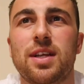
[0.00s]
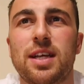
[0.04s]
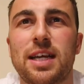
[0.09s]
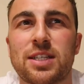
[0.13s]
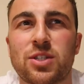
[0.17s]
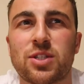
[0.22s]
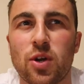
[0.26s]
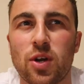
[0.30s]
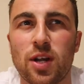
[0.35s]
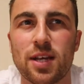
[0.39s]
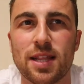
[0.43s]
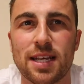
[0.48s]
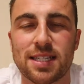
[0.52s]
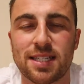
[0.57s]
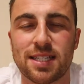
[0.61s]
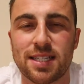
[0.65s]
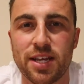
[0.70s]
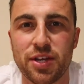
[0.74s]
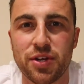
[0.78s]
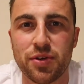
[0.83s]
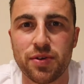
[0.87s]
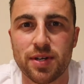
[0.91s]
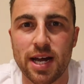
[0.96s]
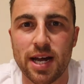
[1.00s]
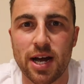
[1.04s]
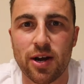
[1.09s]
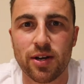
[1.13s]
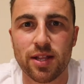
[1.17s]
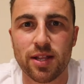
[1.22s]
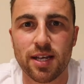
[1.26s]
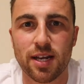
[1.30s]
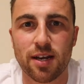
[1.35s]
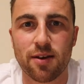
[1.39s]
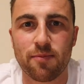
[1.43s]
it's not like they sit you down
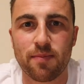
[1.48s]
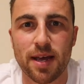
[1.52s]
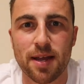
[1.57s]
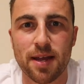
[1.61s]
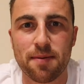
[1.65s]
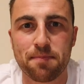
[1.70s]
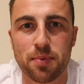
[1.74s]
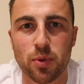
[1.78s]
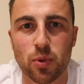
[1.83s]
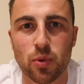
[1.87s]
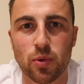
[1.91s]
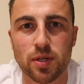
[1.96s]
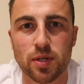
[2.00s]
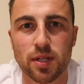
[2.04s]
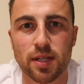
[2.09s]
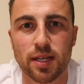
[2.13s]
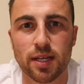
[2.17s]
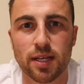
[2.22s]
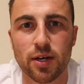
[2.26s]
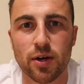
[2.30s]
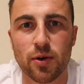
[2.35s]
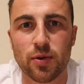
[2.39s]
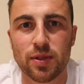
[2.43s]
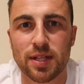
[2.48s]
at the end of main board and they go,